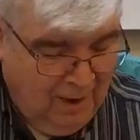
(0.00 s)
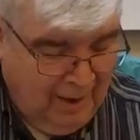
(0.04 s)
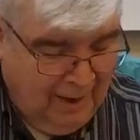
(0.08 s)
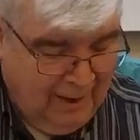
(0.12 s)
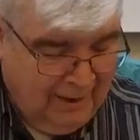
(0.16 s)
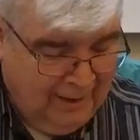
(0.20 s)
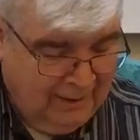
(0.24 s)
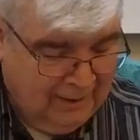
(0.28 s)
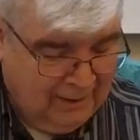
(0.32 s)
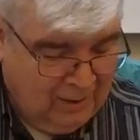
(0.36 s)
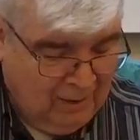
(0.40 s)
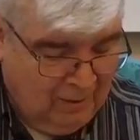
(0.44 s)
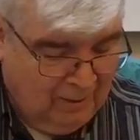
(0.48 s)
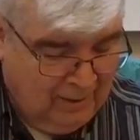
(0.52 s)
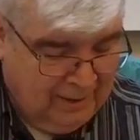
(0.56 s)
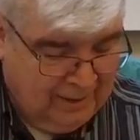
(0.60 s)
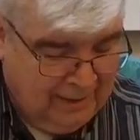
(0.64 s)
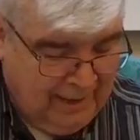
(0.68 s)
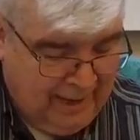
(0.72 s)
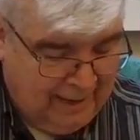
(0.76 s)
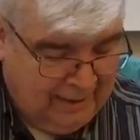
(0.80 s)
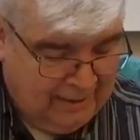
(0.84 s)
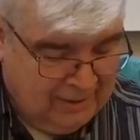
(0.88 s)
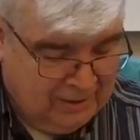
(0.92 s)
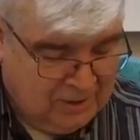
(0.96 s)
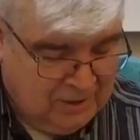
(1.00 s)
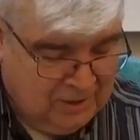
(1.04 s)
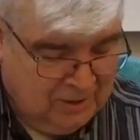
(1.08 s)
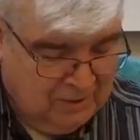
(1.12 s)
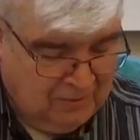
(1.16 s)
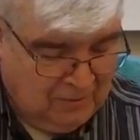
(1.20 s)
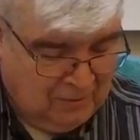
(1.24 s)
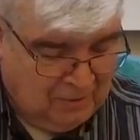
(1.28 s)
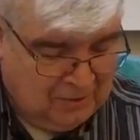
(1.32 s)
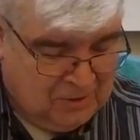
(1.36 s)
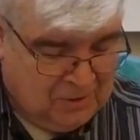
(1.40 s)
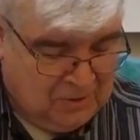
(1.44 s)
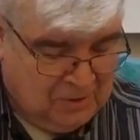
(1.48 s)
Uh, going down to
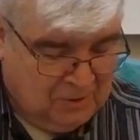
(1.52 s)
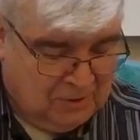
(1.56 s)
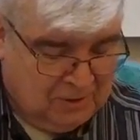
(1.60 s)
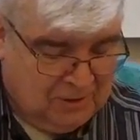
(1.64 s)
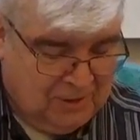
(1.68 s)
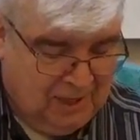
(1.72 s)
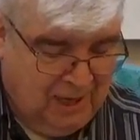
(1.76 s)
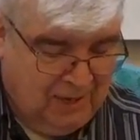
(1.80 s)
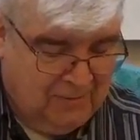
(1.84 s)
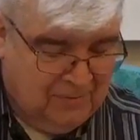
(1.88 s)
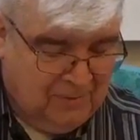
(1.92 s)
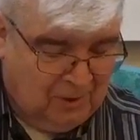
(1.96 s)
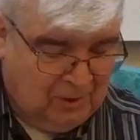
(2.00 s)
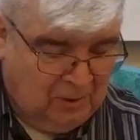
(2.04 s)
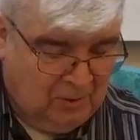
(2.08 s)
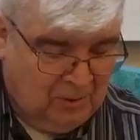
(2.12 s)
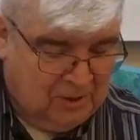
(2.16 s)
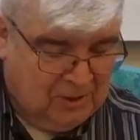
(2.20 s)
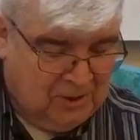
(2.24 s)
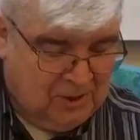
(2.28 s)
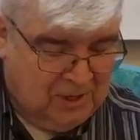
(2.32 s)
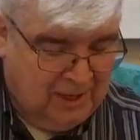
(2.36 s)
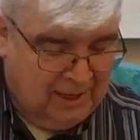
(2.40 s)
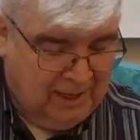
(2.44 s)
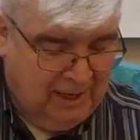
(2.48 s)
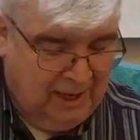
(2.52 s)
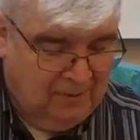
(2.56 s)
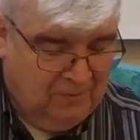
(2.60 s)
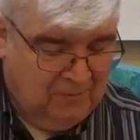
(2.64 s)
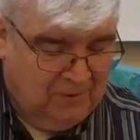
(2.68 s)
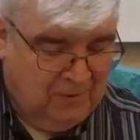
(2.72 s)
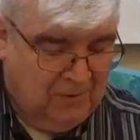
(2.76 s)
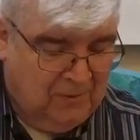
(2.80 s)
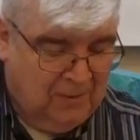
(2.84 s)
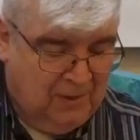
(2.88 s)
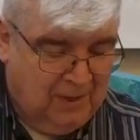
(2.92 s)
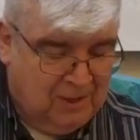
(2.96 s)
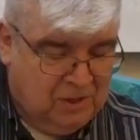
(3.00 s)
verse 13, the Lord said,
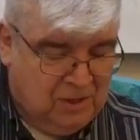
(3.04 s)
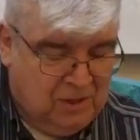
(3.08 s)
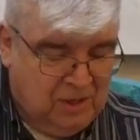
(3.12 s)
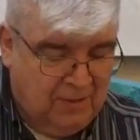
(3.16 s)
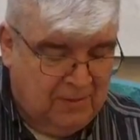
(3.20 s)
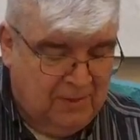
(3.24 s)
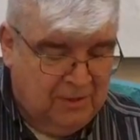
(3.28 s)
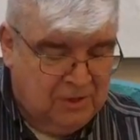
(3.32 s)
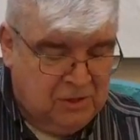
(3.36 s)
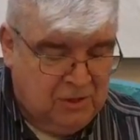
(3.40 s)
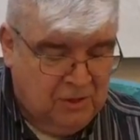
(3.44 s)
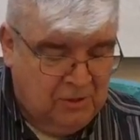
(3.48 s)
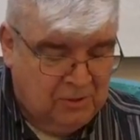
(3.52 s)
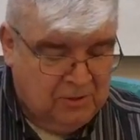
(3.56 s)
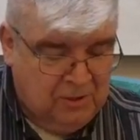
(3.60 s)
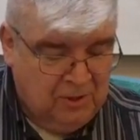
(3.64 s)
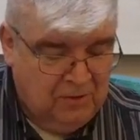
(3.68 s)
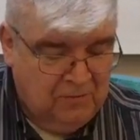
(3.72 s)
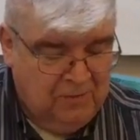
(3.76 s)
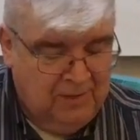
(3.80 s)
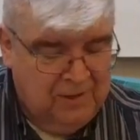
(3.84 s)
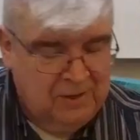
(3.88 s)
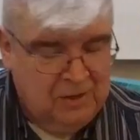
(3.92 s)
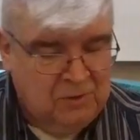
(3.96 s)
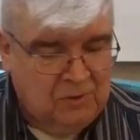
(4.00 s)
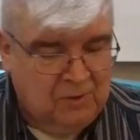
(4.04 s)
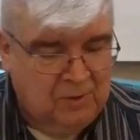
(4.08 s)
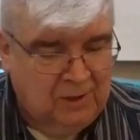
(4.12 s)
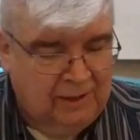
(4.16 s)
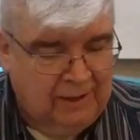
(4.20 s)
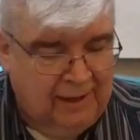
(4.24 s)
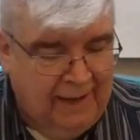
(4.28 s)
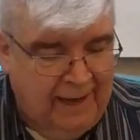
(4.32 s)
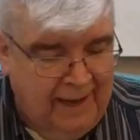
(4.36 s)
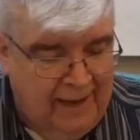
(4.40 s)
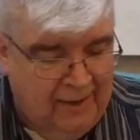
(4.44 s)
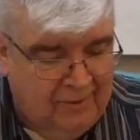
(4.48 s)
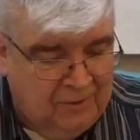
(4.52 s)
Even thus shall the children of
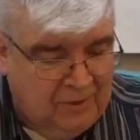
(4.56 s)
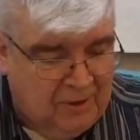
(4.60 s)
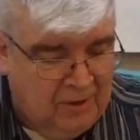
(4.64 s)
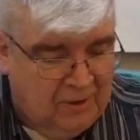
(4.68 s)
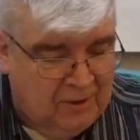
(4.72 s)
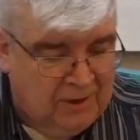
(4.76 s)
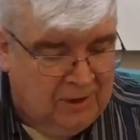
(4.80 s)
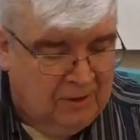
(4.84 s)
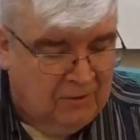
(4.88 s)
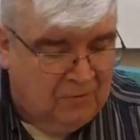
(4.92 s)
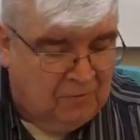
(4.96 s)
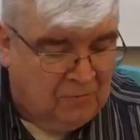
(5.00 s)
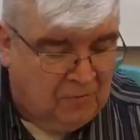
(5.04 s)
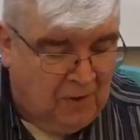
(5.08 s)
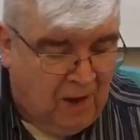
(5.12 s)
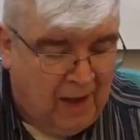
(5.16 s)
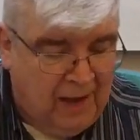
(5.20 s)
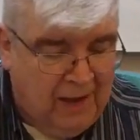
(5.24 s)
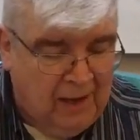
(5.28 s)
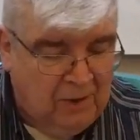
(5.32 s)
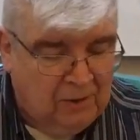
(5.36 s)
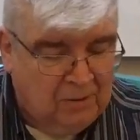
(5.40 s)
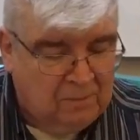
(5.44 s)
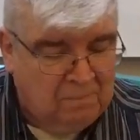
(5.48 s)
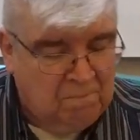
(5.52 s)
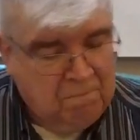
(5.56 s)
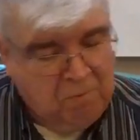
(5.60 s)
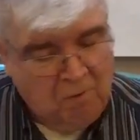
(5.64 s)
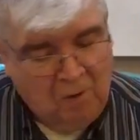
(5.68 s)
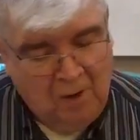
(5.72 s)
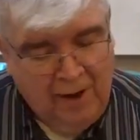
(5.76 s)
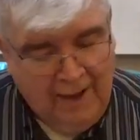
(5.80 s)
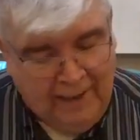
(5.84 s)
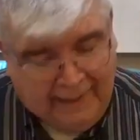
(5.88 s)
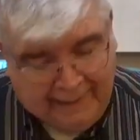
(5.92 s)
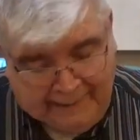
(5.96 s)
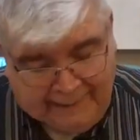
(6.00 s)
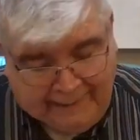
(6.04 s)
Israel eat their defiled
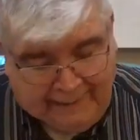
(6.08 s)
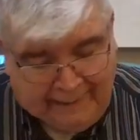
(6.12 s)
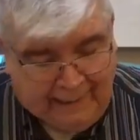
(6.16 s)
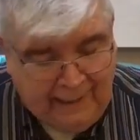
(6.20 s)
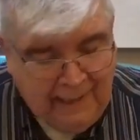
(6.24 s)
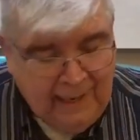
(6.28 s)
bread